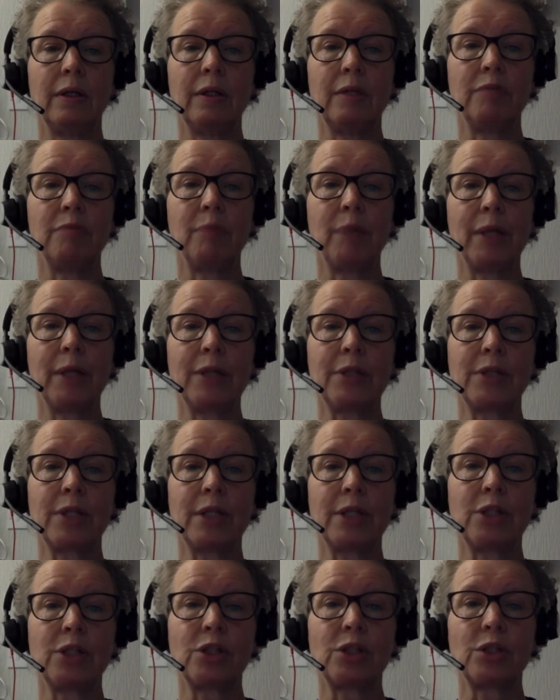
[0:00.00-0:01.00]
If my
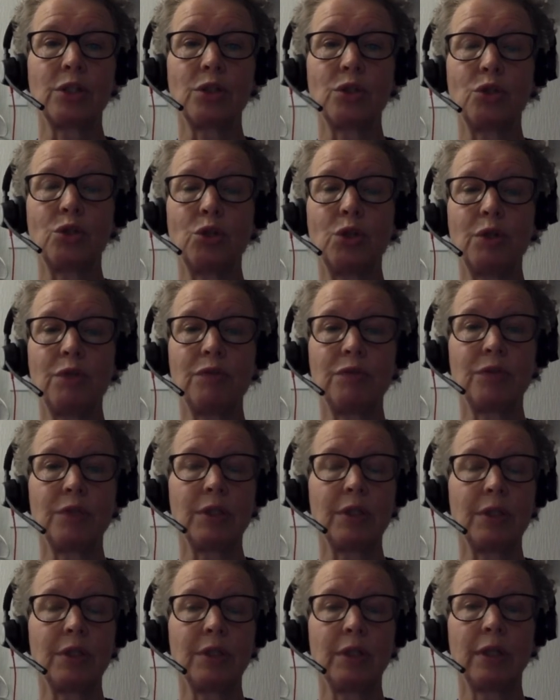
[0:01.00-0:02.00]
attention has
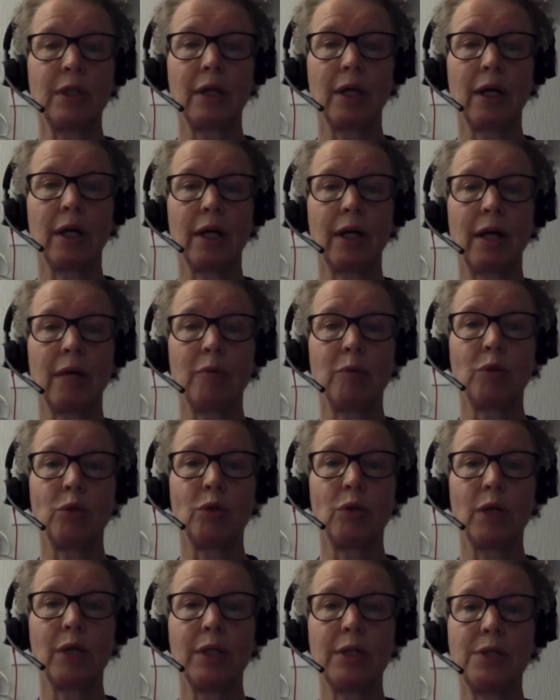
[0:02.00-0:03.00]
drifted and I'm
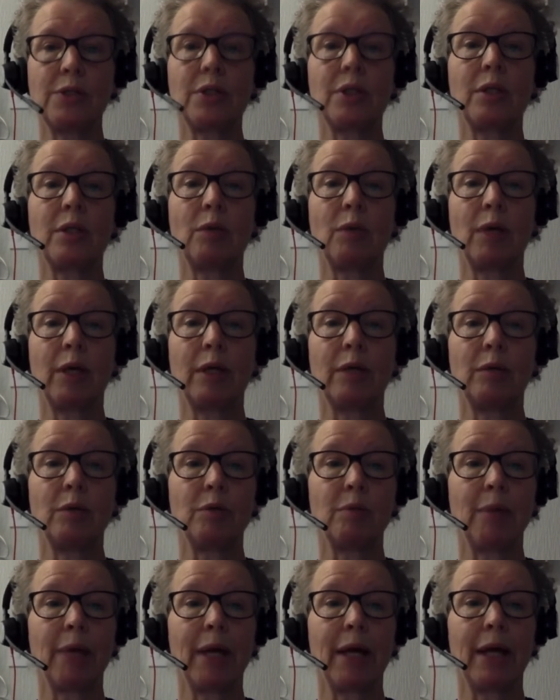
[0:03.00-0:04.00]
grazing away
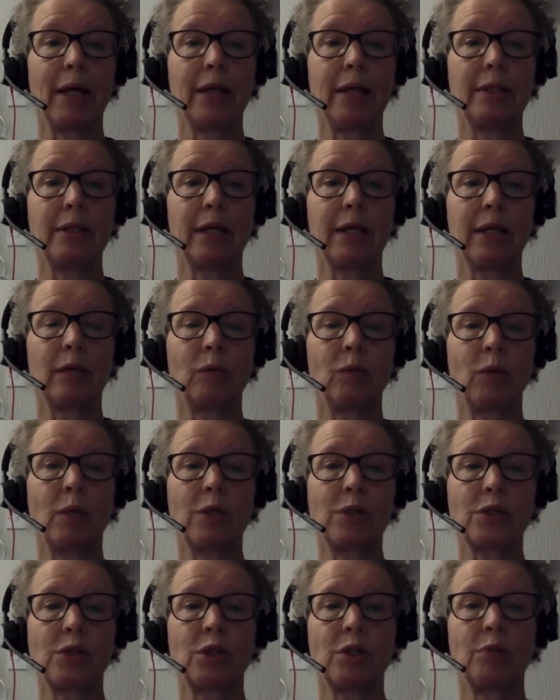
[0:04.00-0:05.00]
with my head down
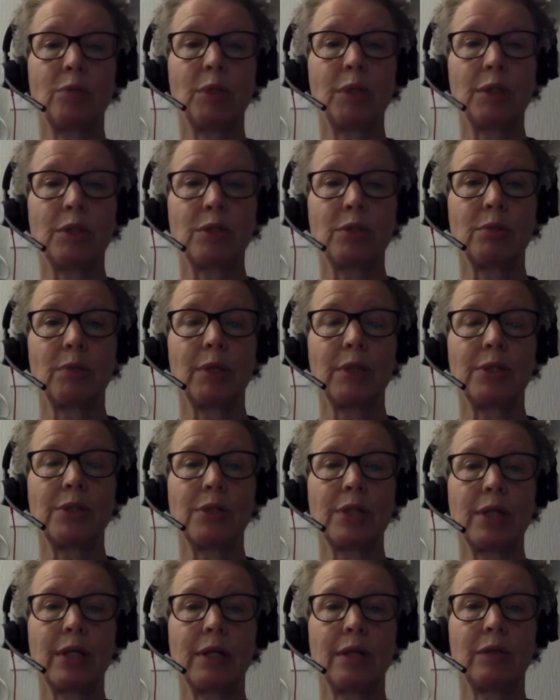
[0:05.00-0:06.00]
whilst humming to
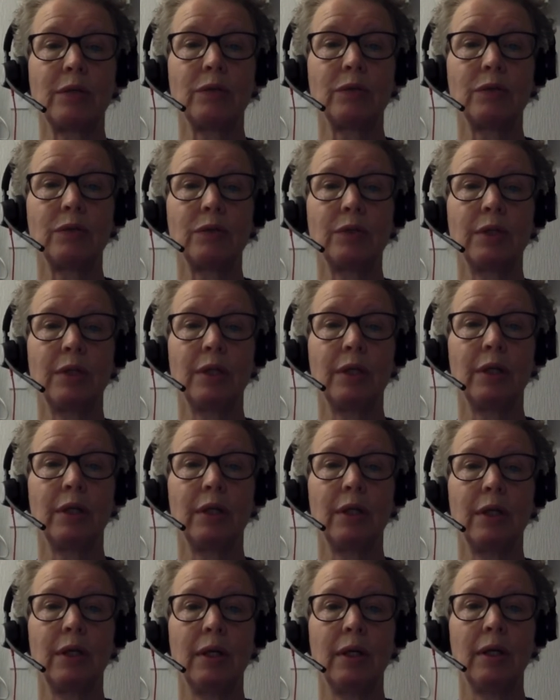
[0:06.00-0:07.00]
myself,
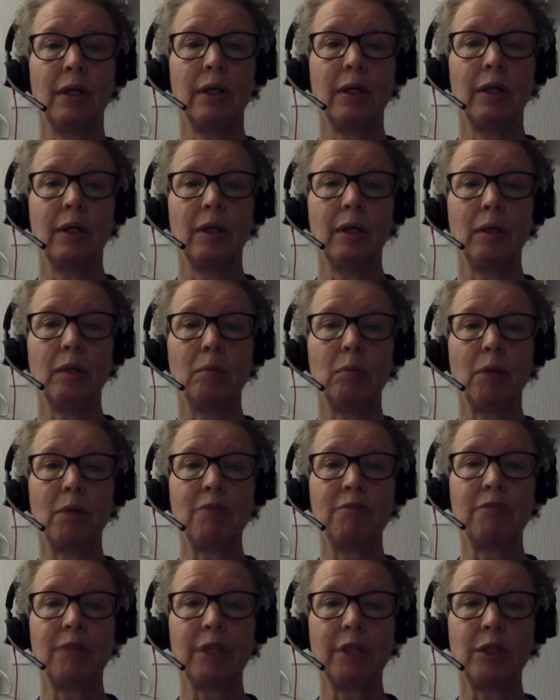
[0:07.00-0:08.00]
my
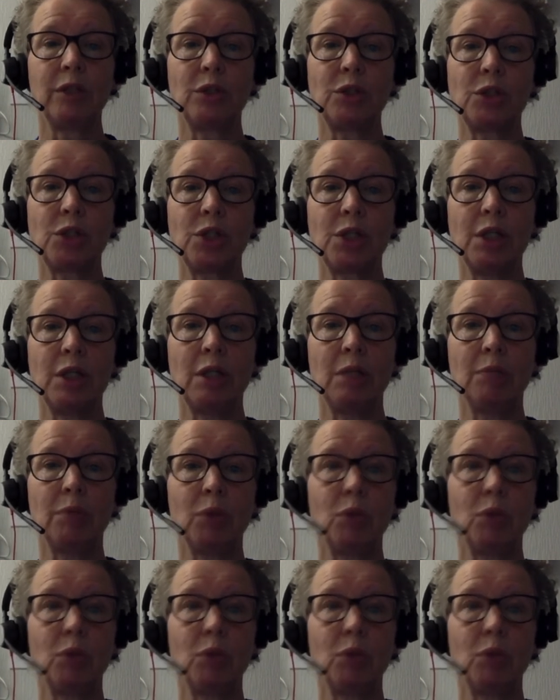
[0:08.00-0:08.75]
fellow sheep